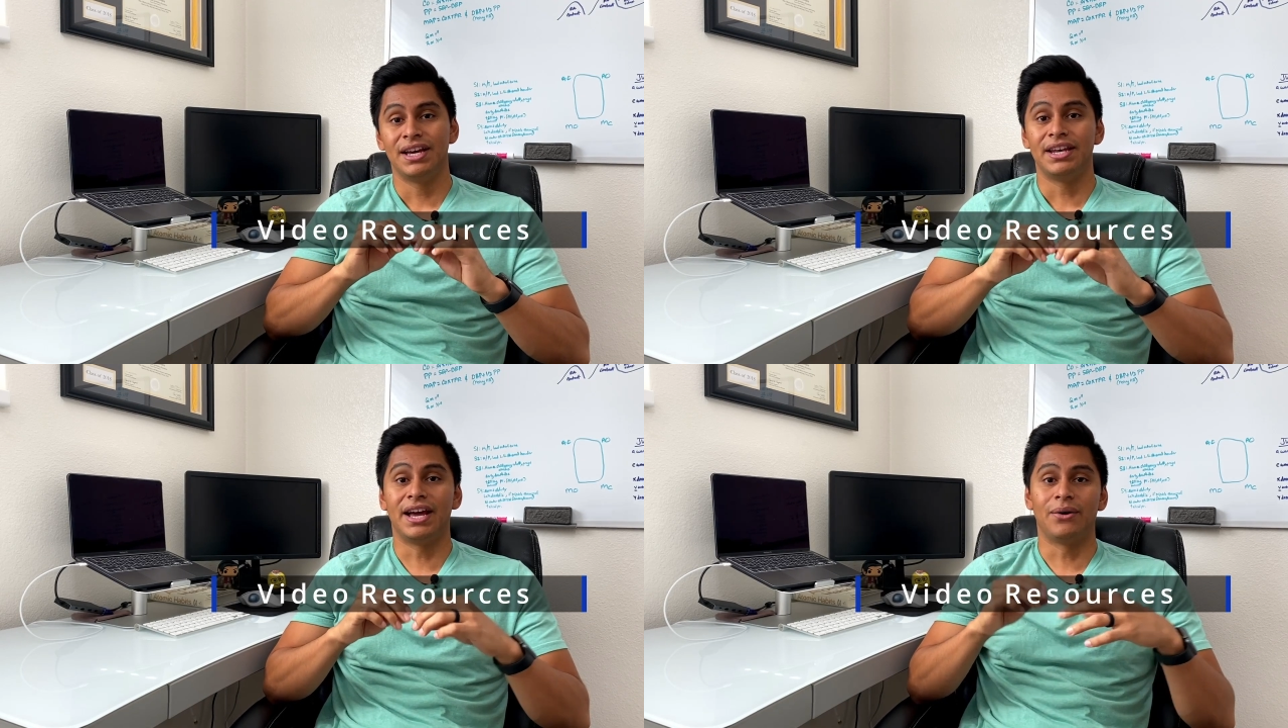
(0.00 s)

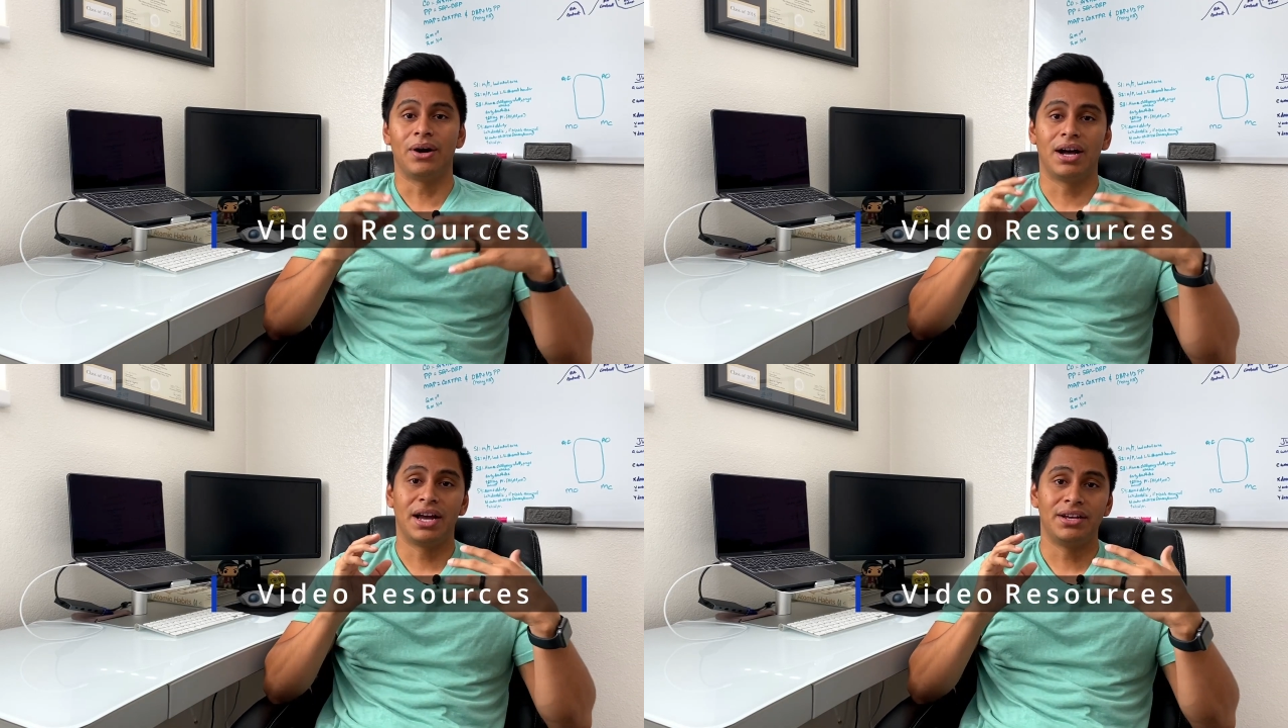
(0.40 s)
Now,
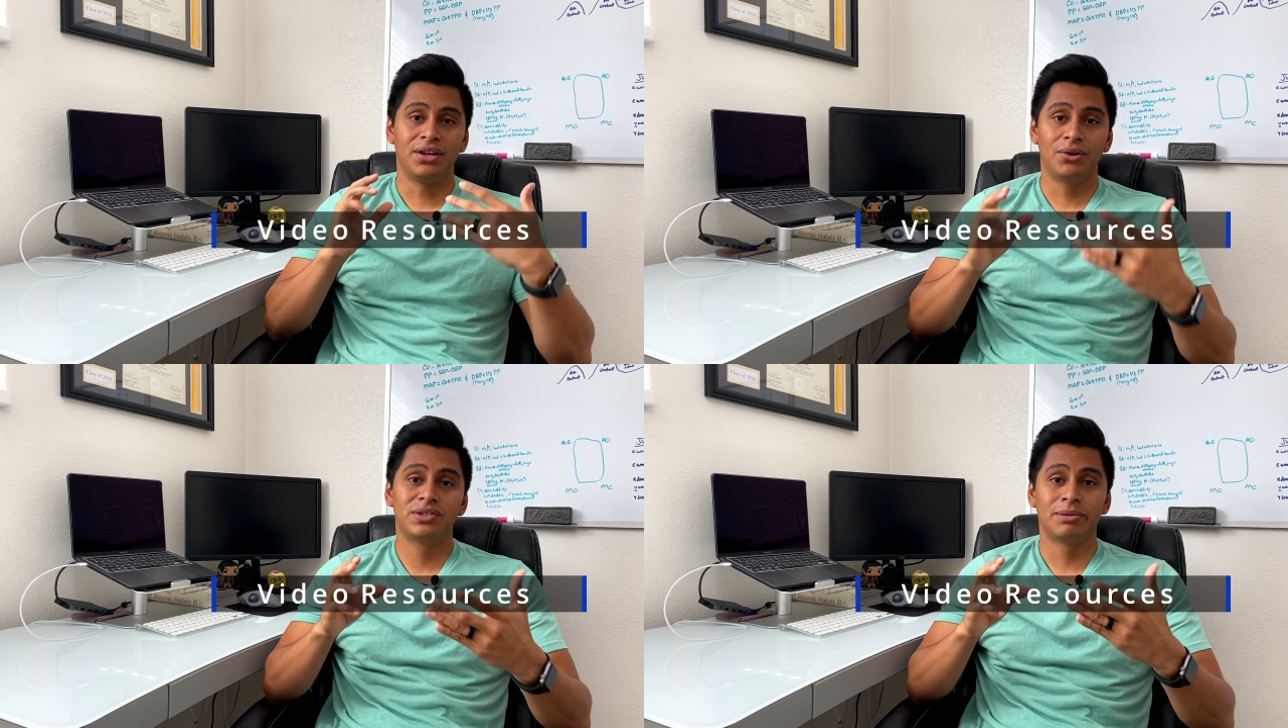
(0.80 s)
I
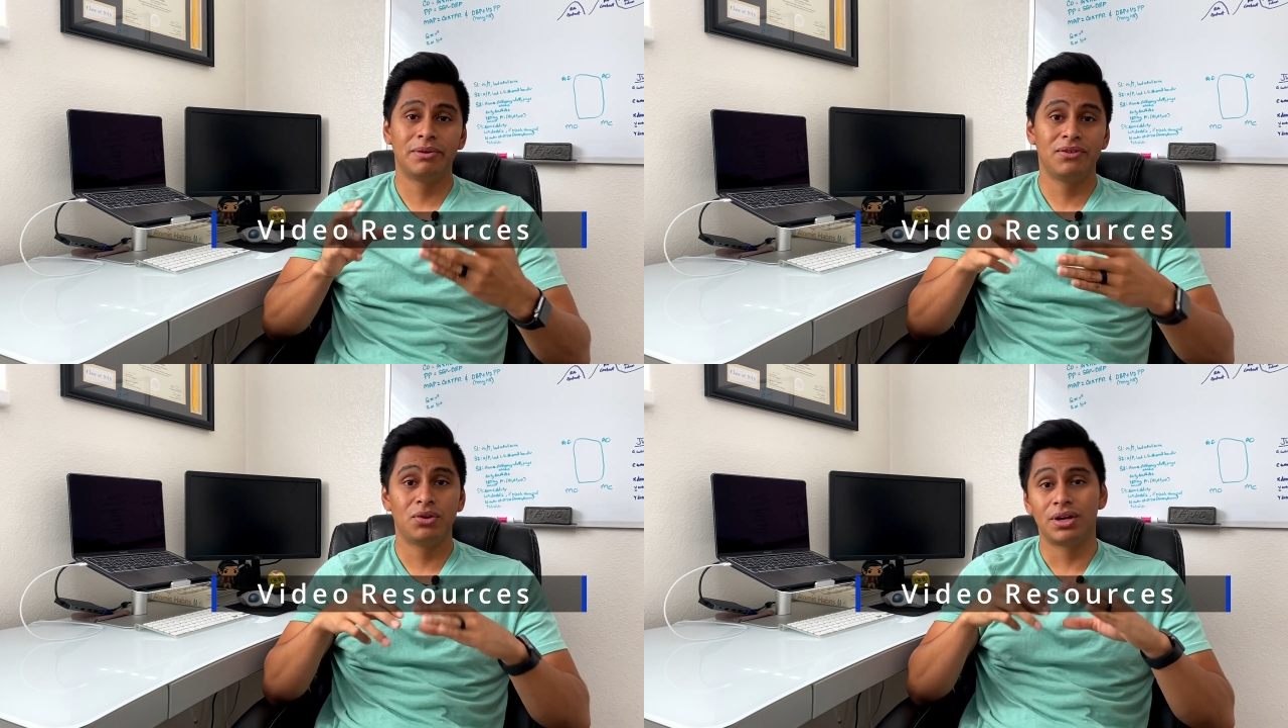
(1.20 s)
know some
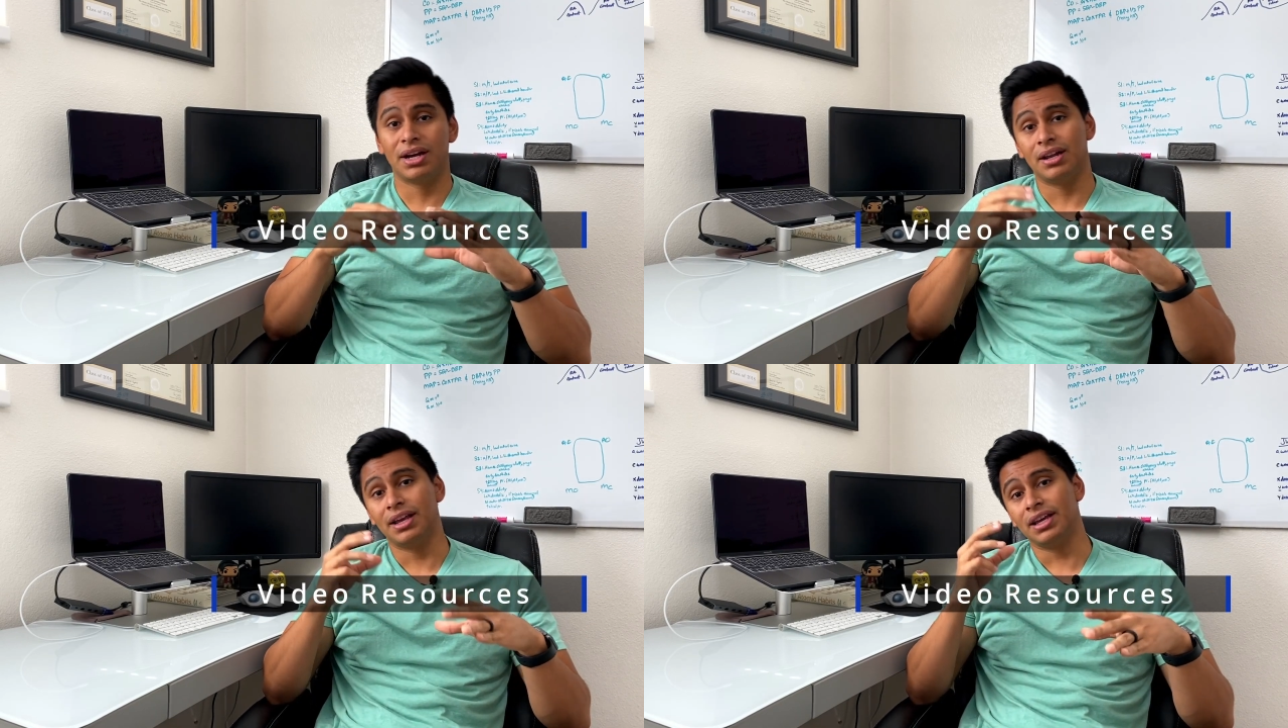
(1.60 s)
of you are
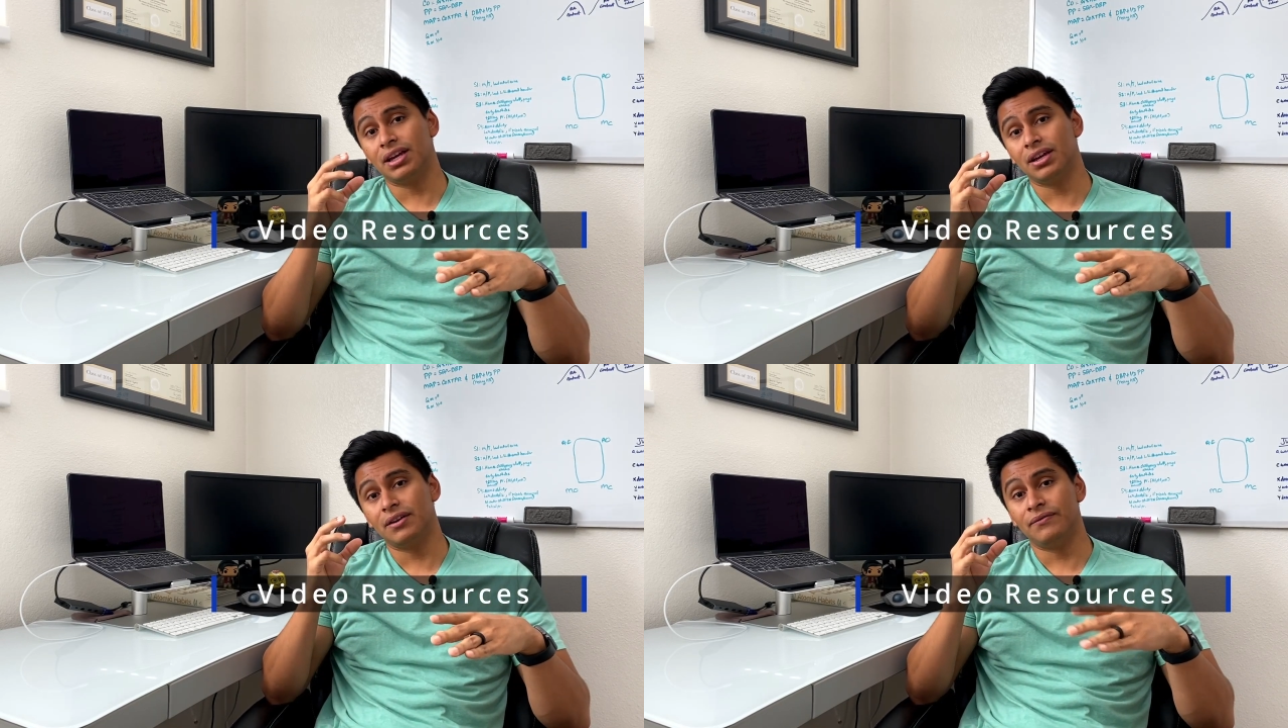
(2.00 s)
not like
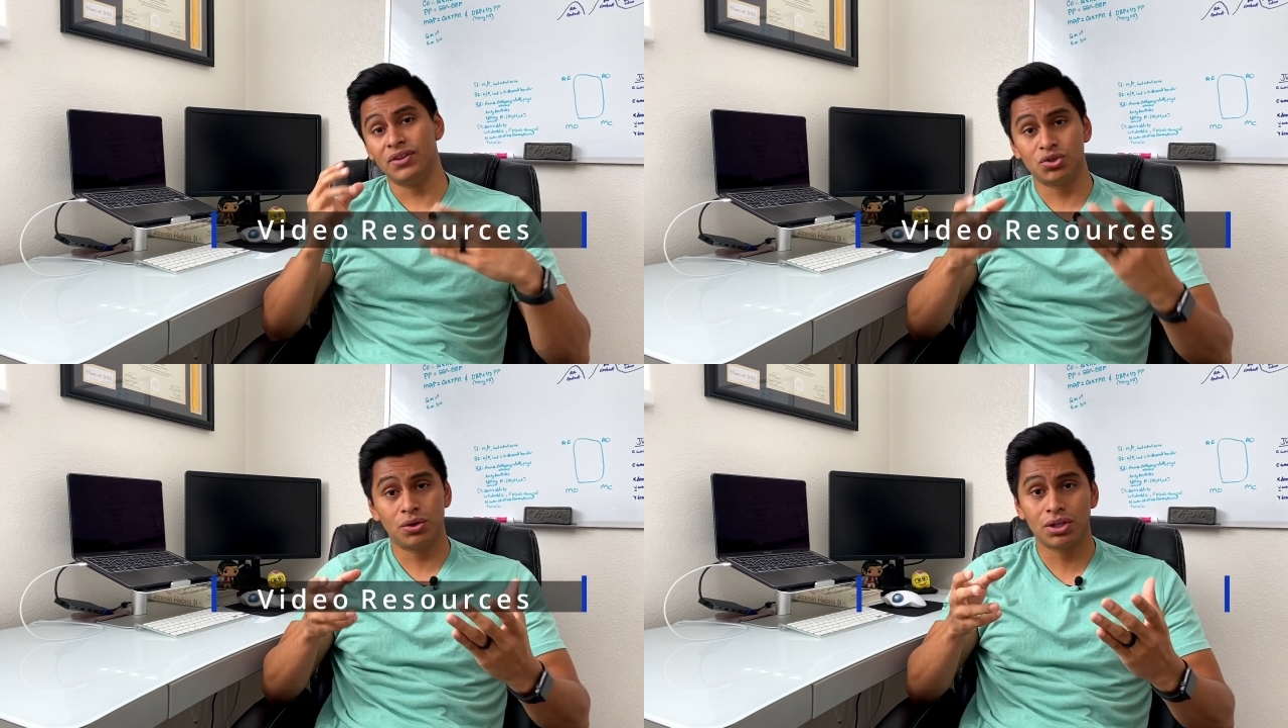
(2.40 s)

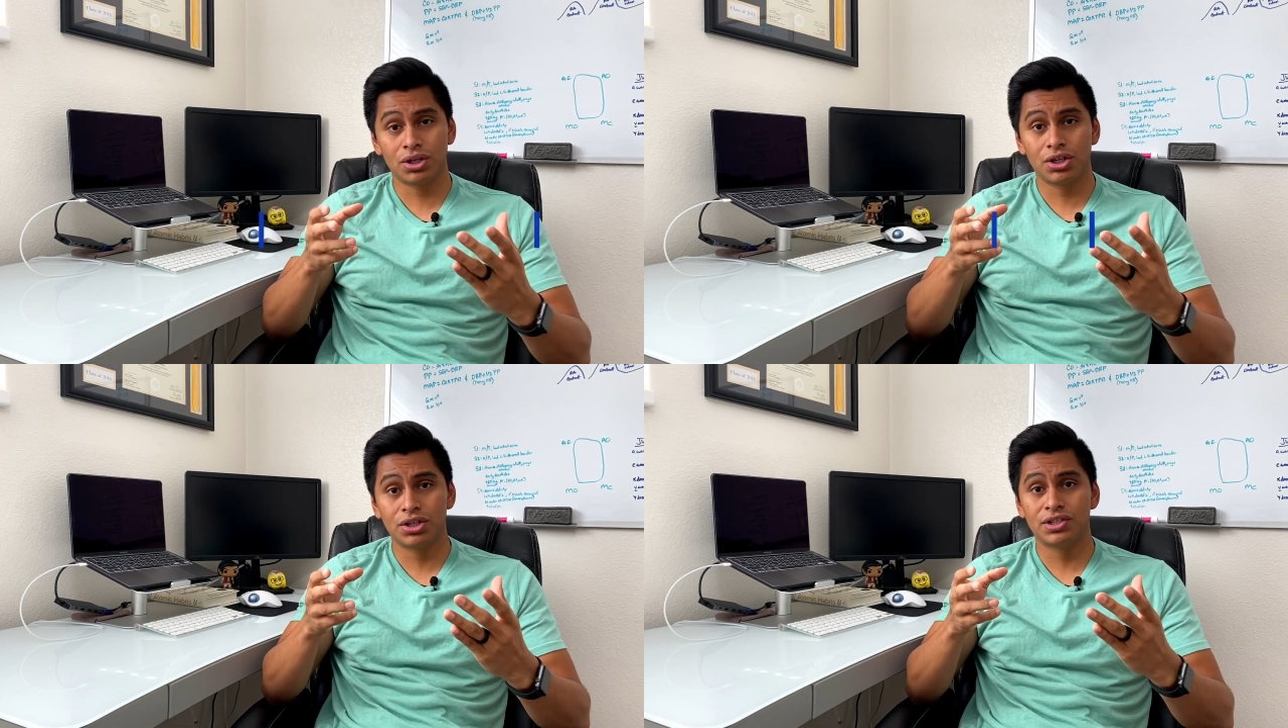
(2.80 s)
visual
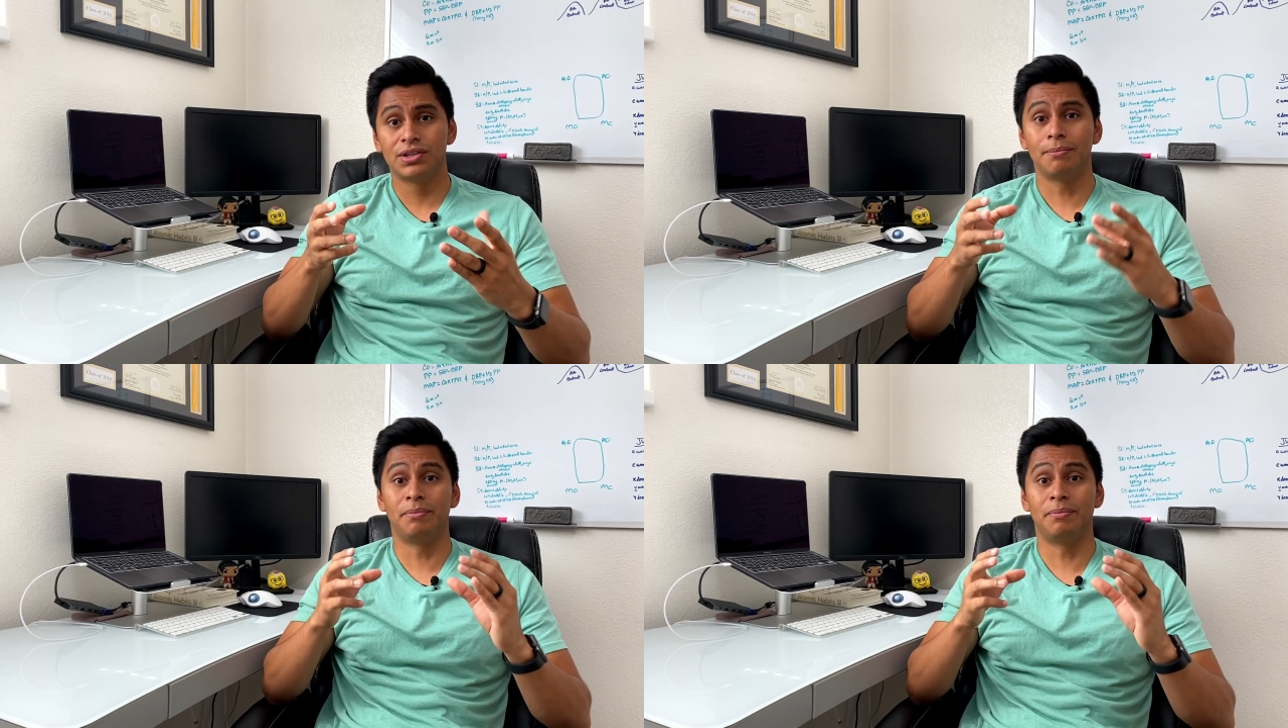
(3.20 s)
learners,